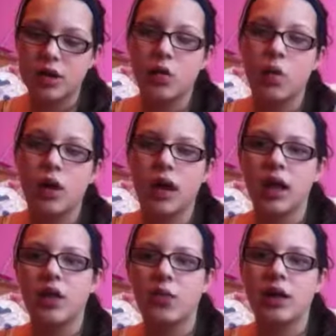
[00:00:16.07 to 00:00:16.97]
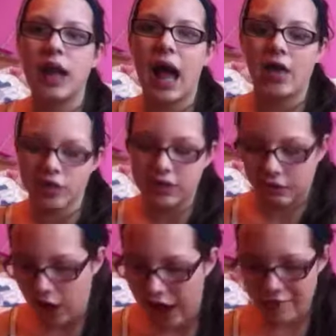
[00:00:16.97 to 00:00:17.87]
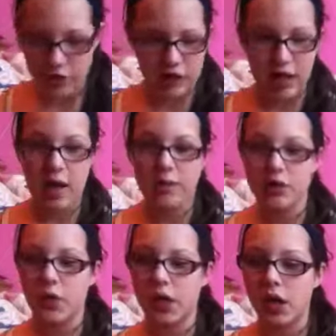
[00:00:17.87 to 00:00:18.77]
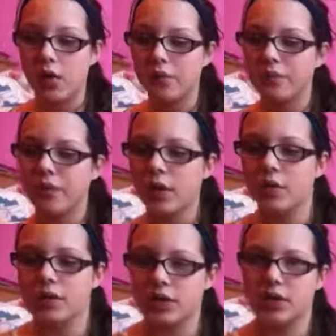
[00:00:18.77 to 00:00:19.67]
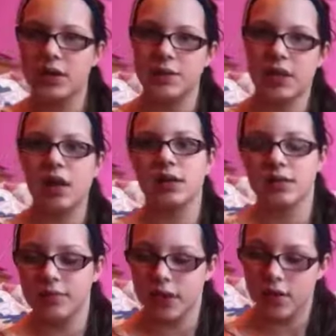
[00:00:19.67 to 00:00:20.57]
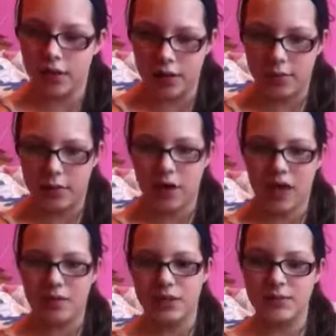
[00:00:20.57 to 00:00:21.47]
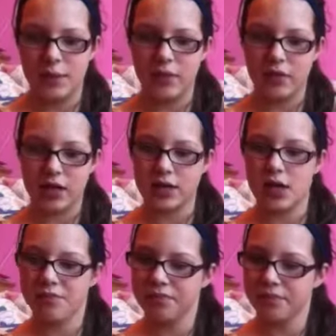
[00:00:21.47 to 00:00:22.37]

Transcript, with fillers: $23 for everything I'll be showing you, which seems like an awesome deal. Hold on, I'm looking at a piece of paper, I can't tell.